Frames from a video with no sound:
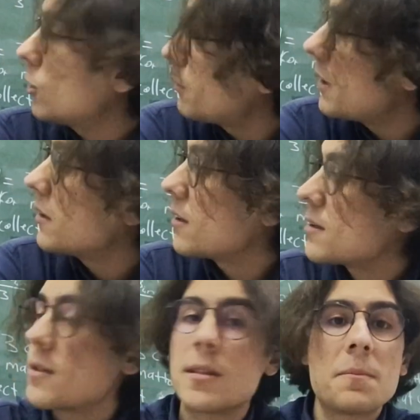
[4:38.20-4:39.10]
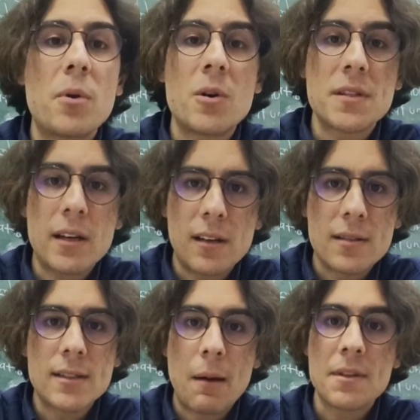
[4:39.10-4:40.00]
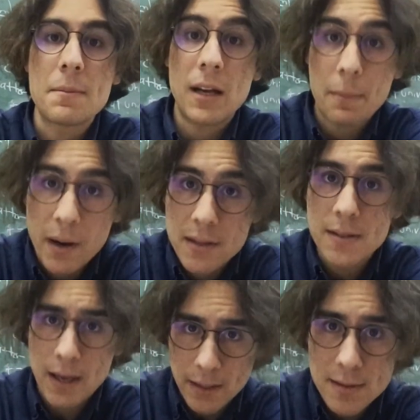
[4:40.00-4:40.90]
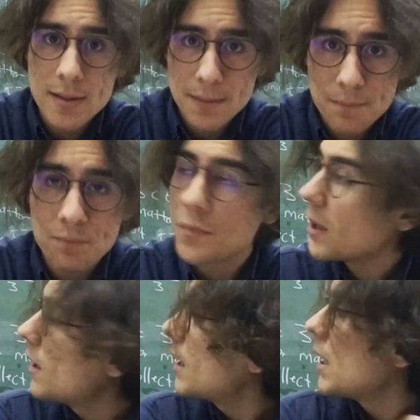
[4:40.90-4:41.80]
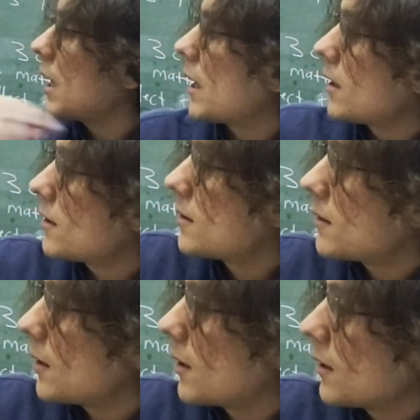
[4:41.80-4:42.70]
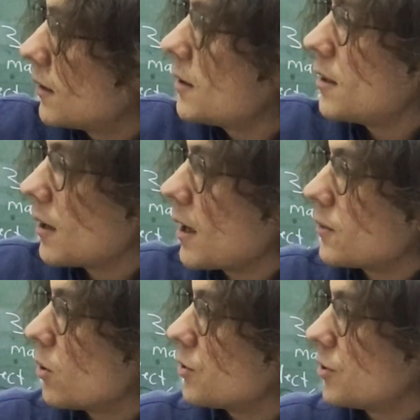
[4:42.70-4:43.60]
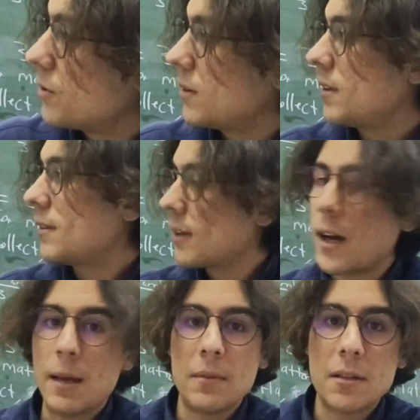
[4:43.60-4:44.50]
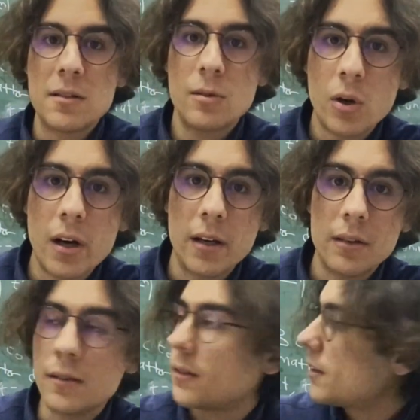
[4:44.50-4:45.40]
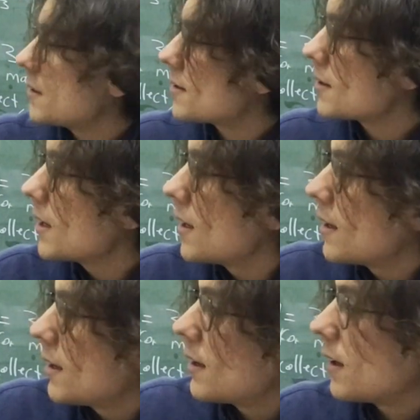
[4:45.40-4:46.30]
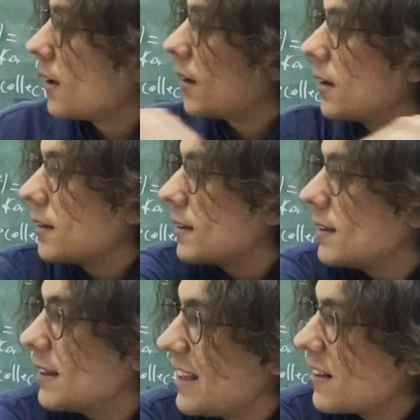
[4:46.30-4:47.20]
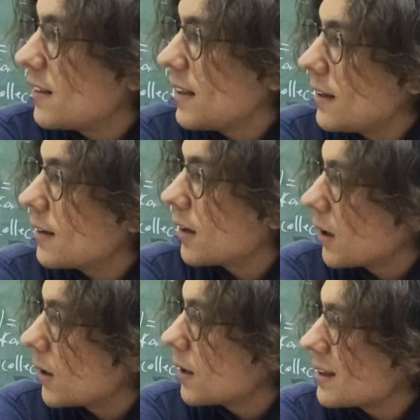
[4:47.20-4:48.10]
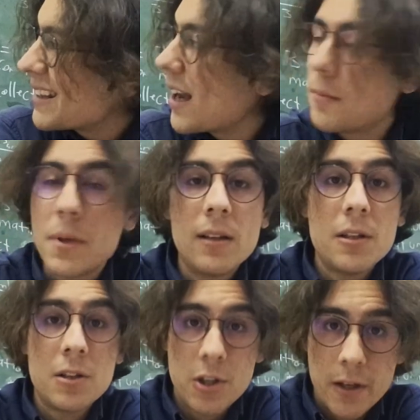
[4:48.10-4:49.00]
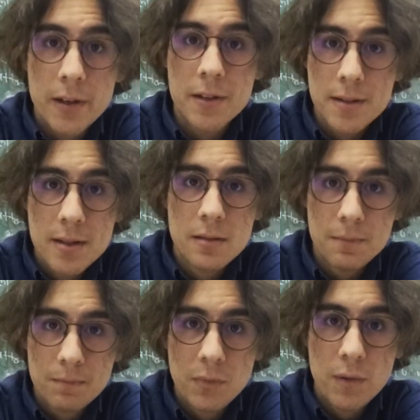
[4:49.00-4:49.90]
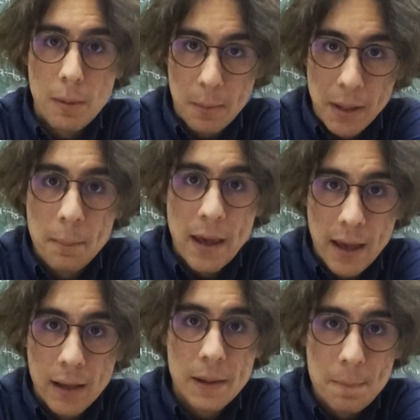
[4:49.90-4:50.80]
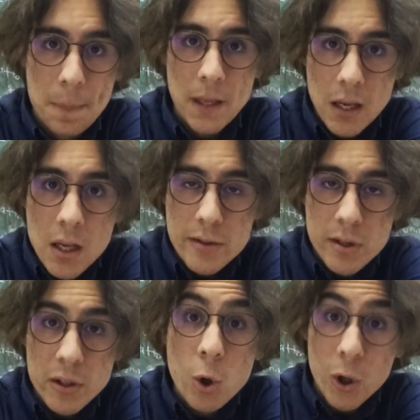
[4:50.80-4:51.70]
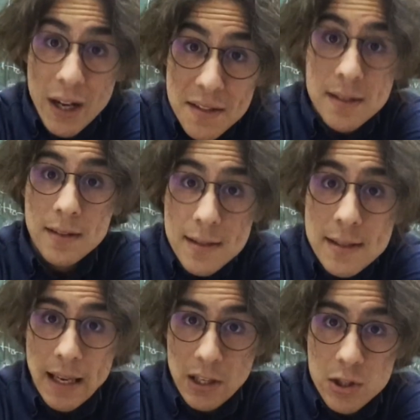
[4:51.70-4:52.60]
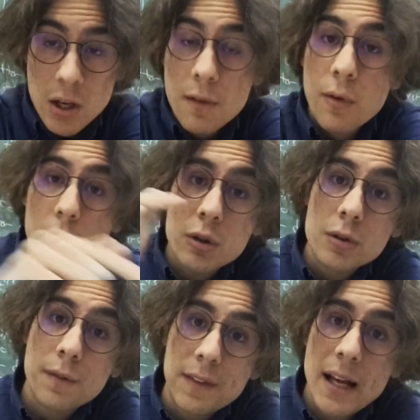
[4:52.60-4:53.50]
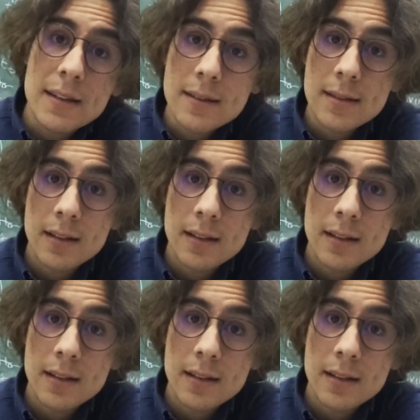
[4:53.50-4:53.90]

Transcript: kilometers per second times megaparsecs. And I told you that the time that is required is nearly 10 billion years from the Big Bang. So the horizon distance for flat